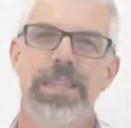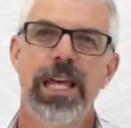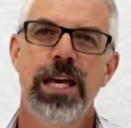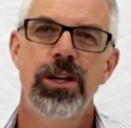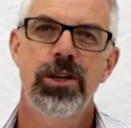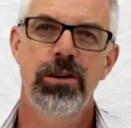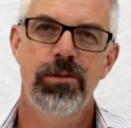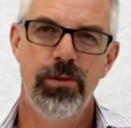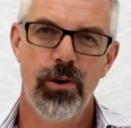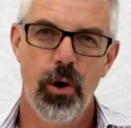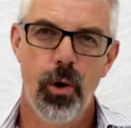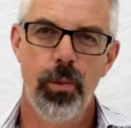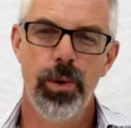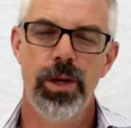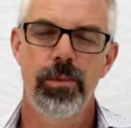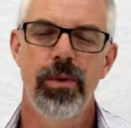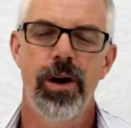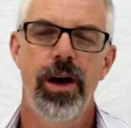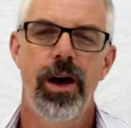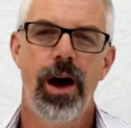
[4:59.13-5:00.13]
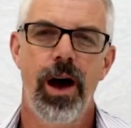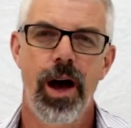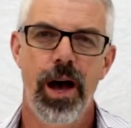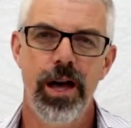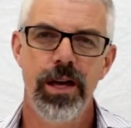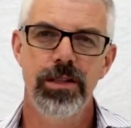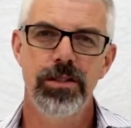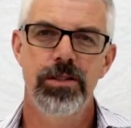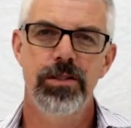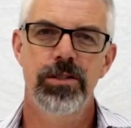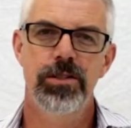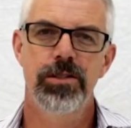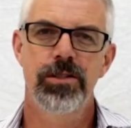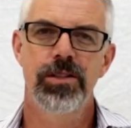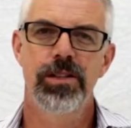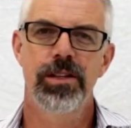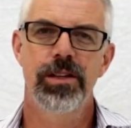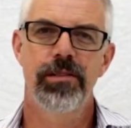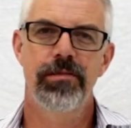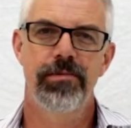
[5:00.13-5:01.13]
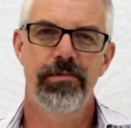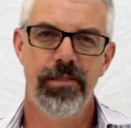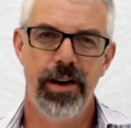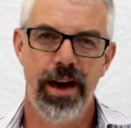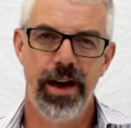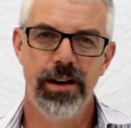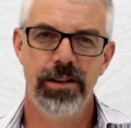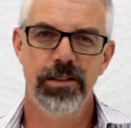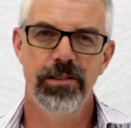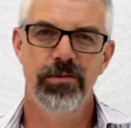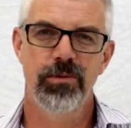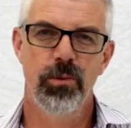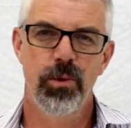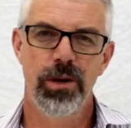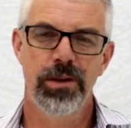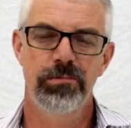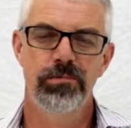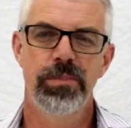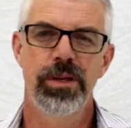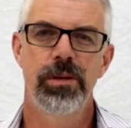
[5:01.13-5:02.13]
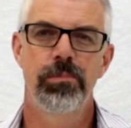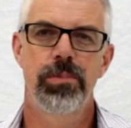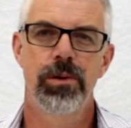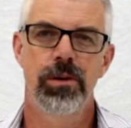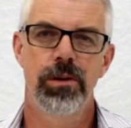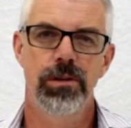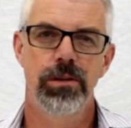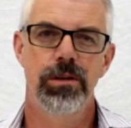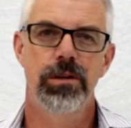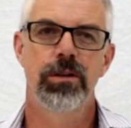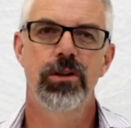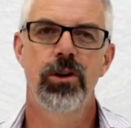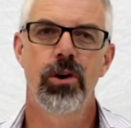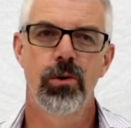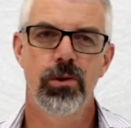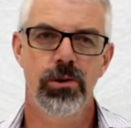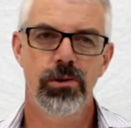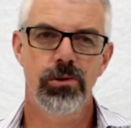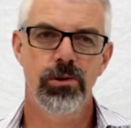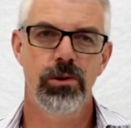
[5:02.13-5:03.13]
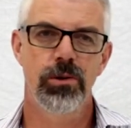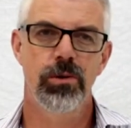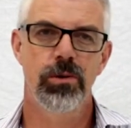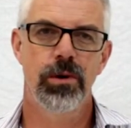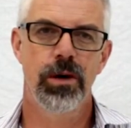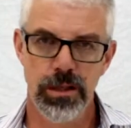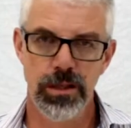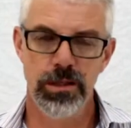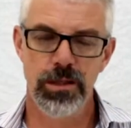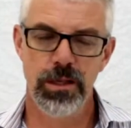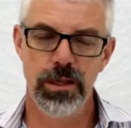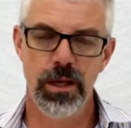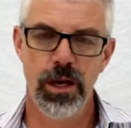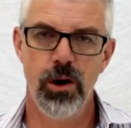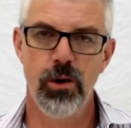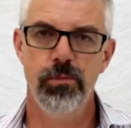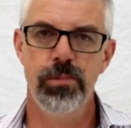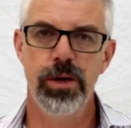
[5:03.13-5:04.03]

Thank you for opening my eyes to the fact of what people go through, to see how